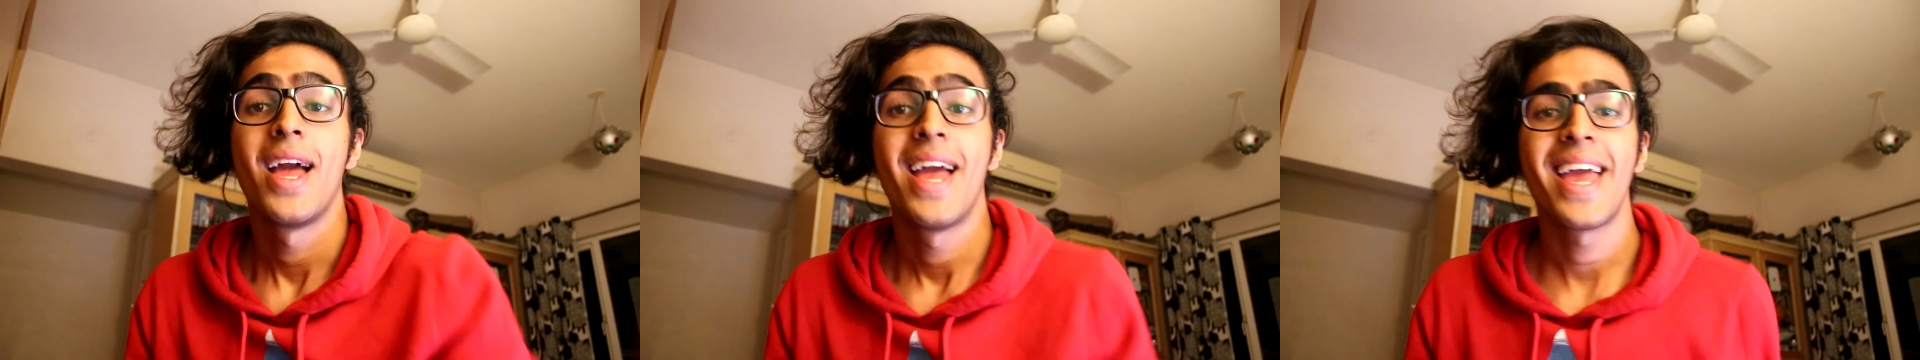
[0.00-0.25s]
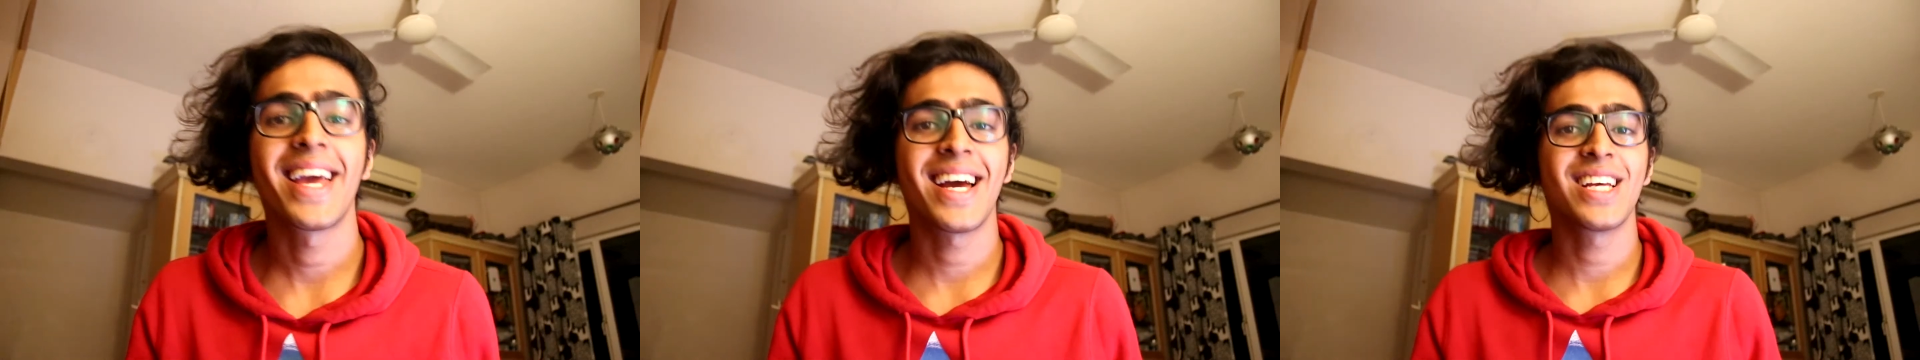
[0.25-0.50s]

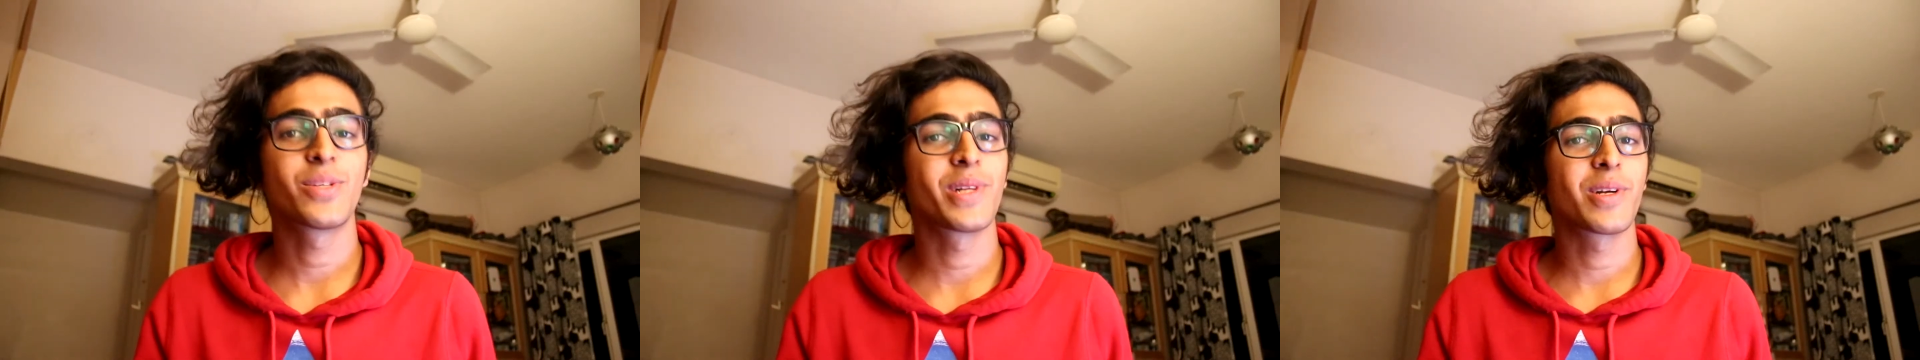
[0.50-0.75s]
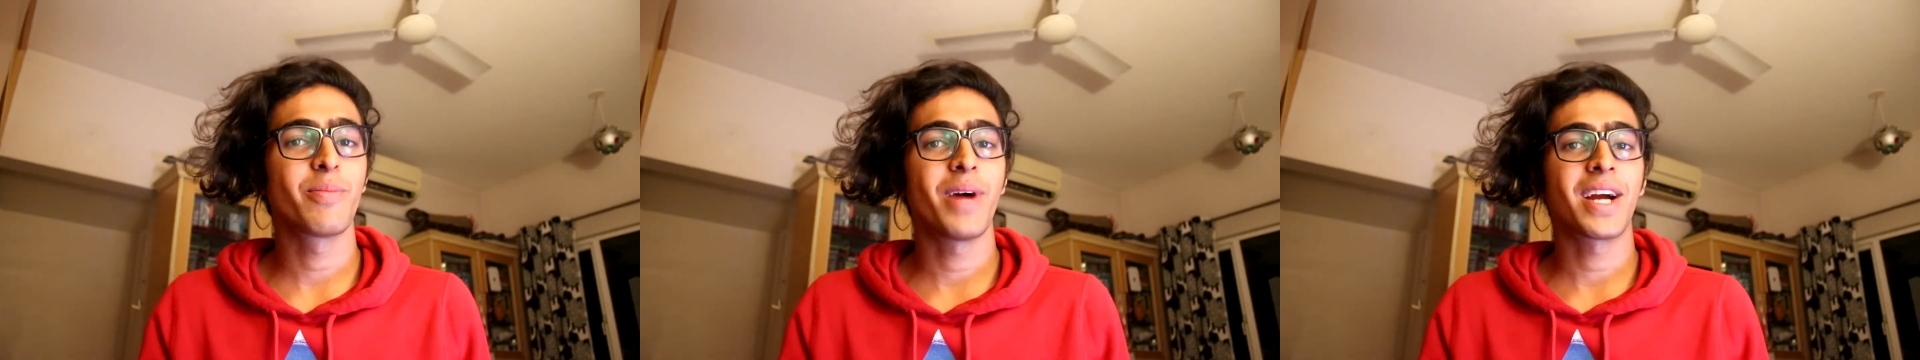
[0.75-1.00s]
Hey guys,
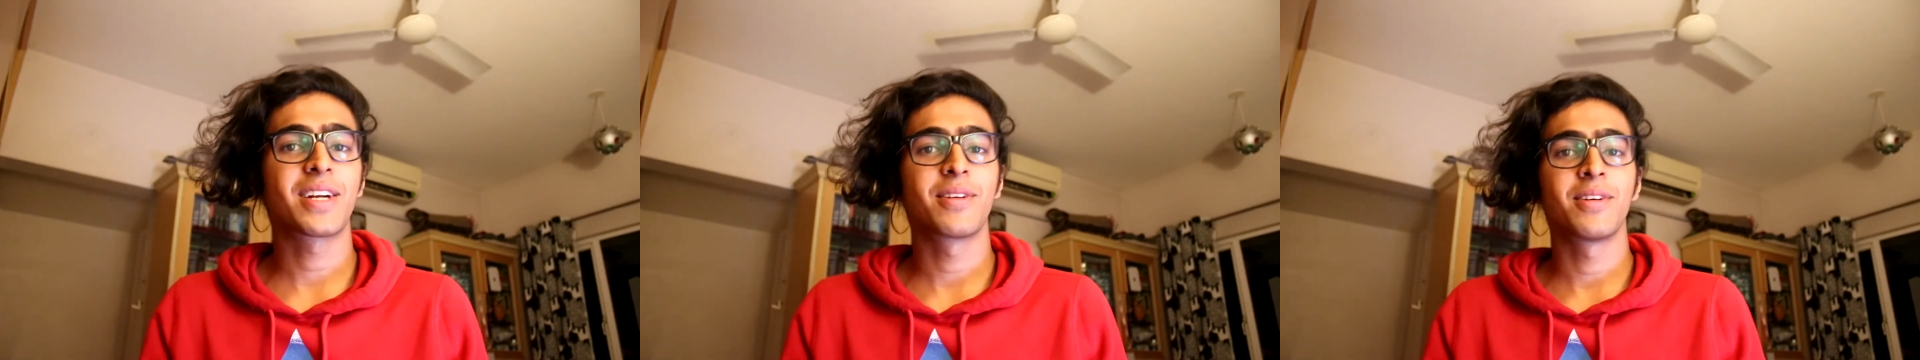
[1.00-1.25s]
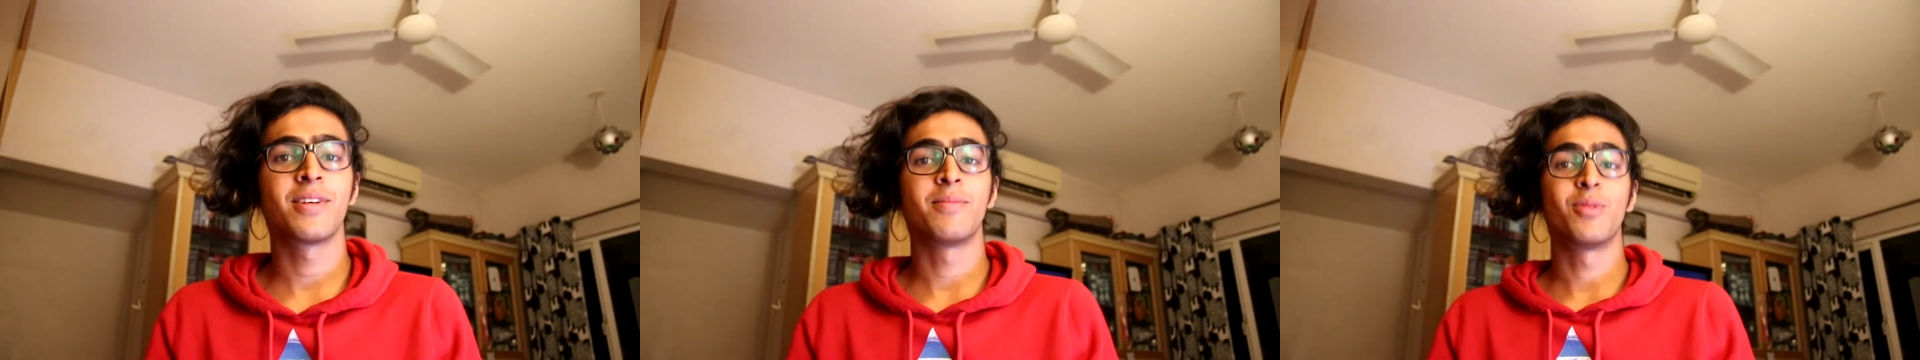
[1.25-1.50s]
welcome back to
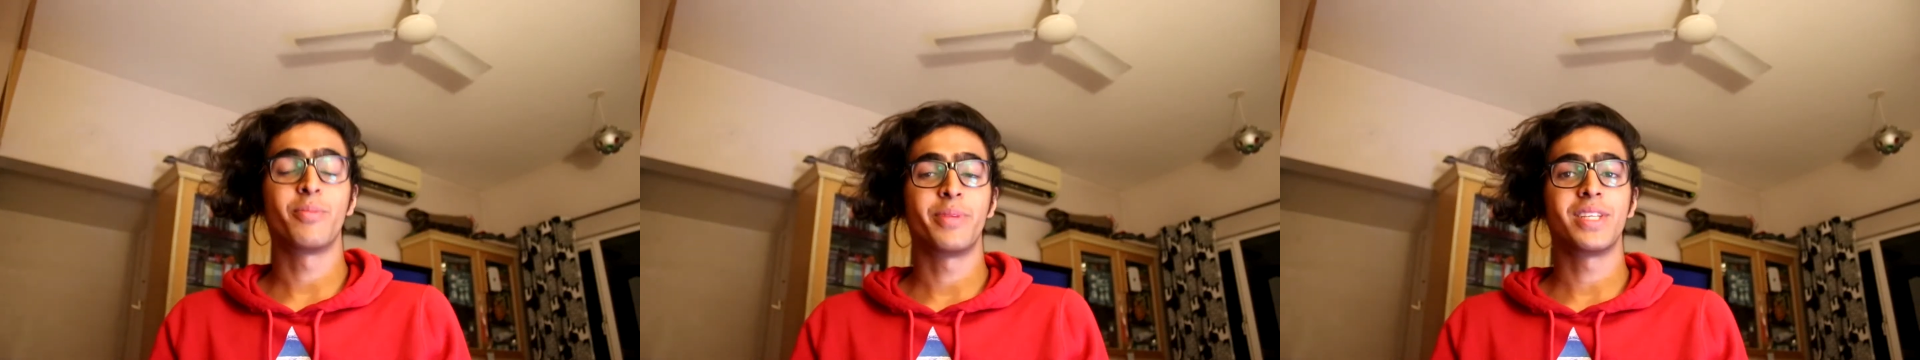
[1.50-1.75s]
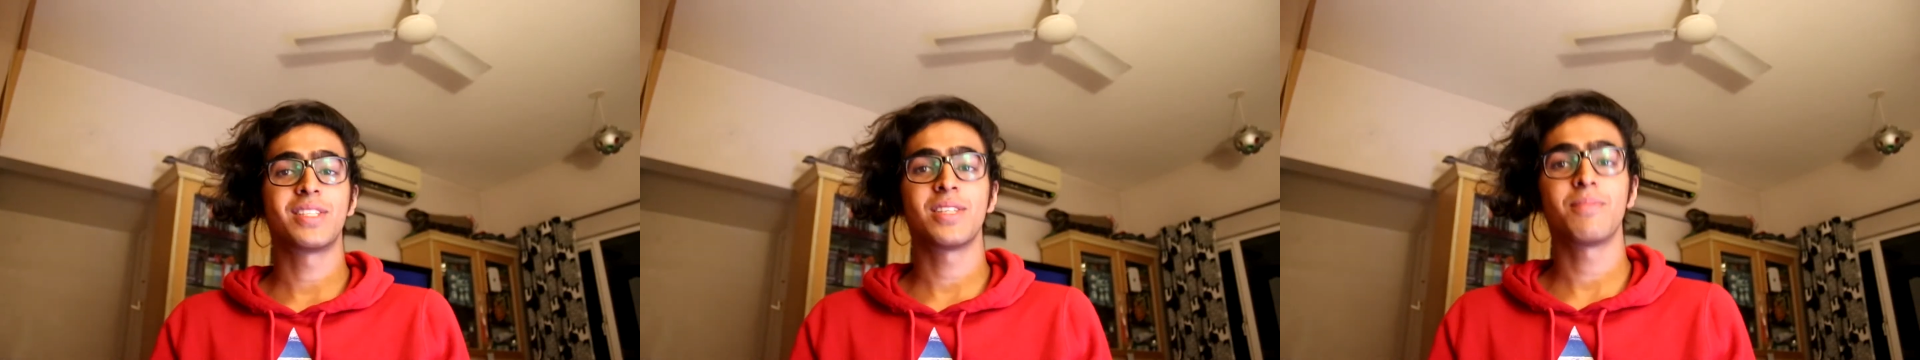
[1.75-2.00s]

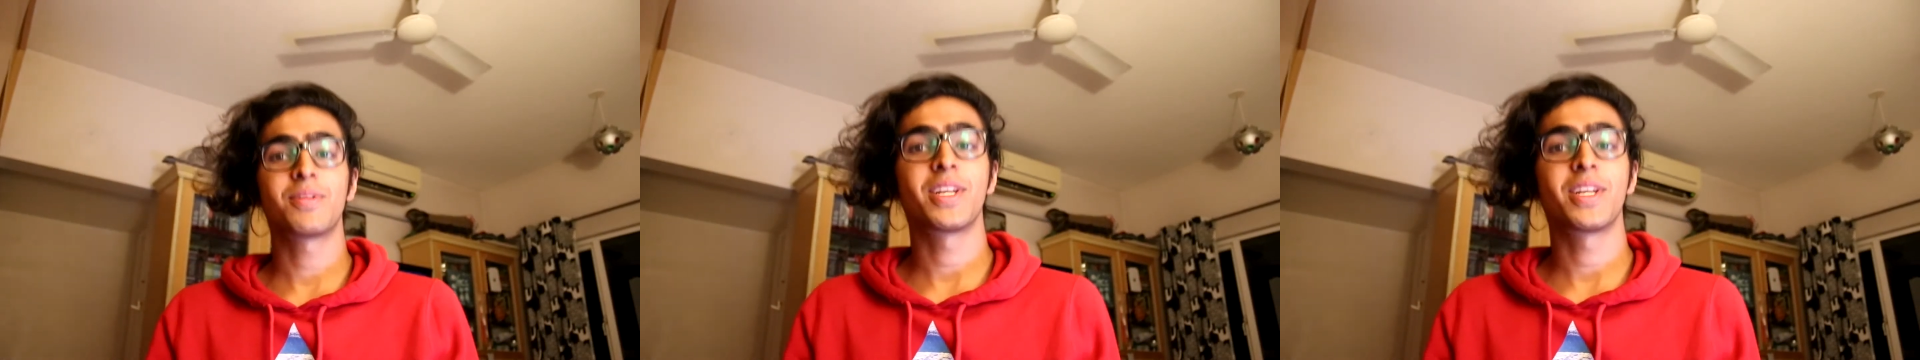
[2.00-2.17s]
Mobisium.